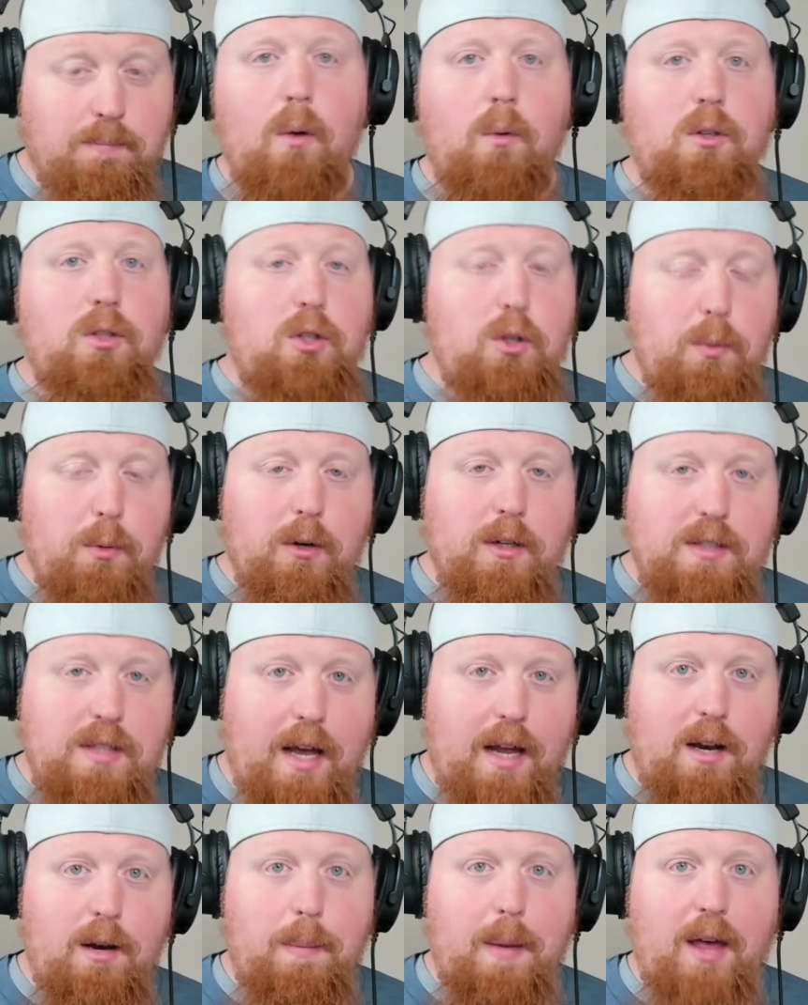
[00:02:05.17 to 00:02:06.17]
We're super
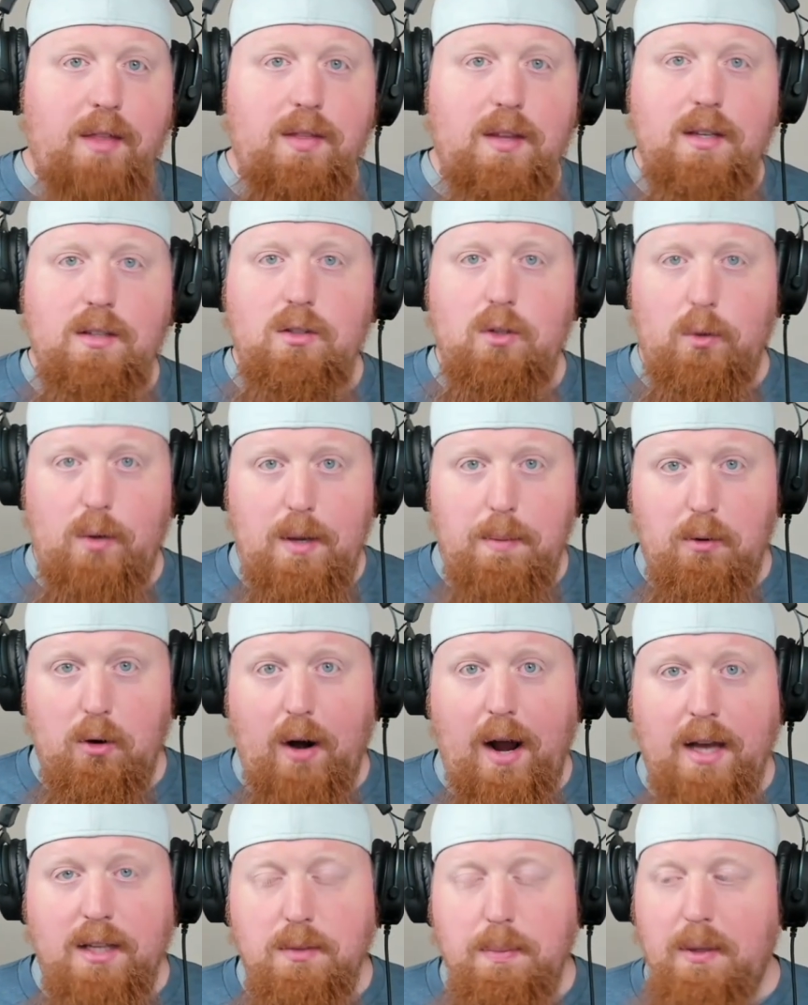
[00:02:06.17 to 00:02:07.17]
excited about this, so keep
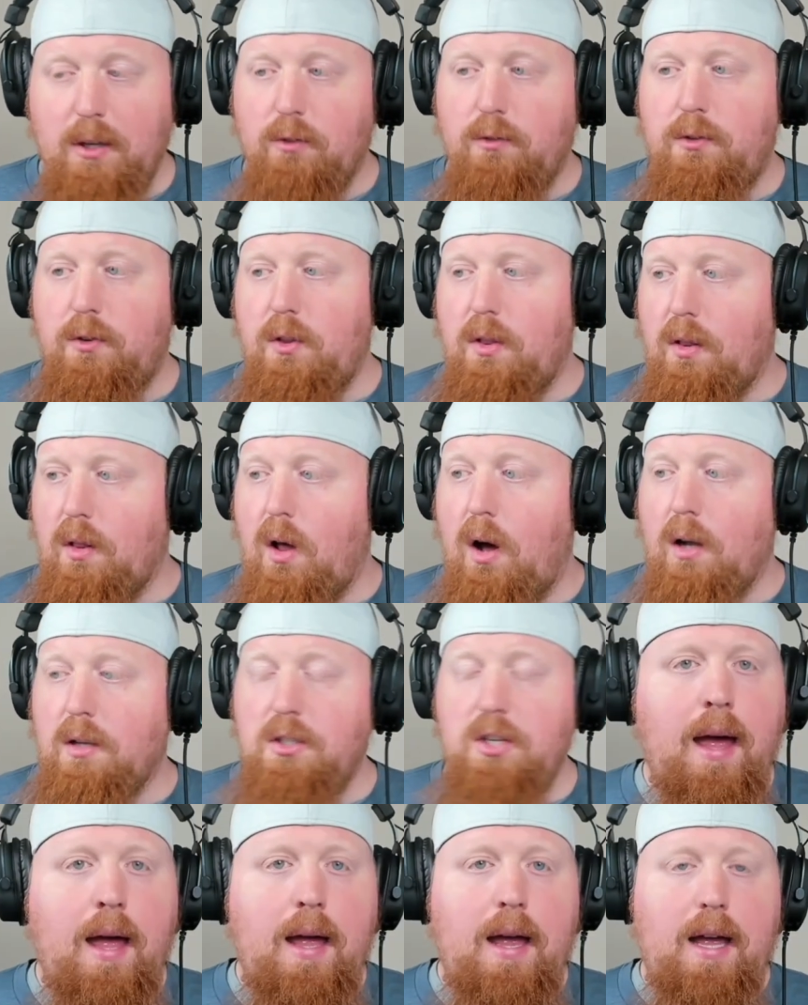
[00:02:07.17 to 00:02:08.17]
your eyes peeled for the
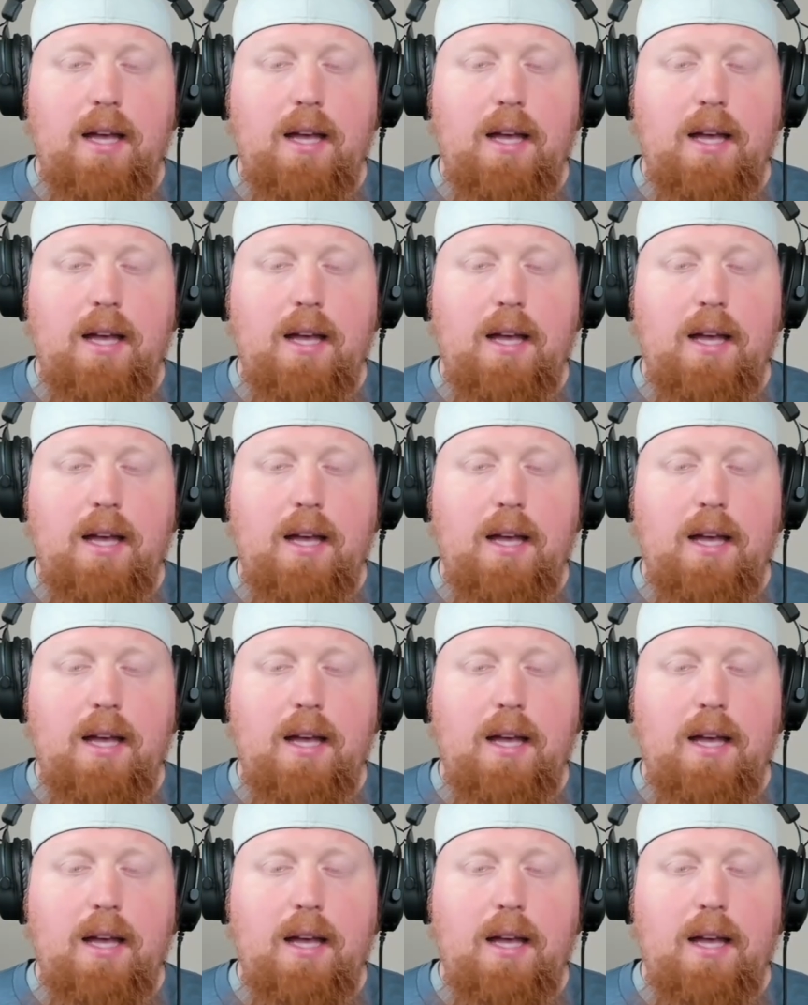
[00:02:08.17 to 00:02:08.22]
launch.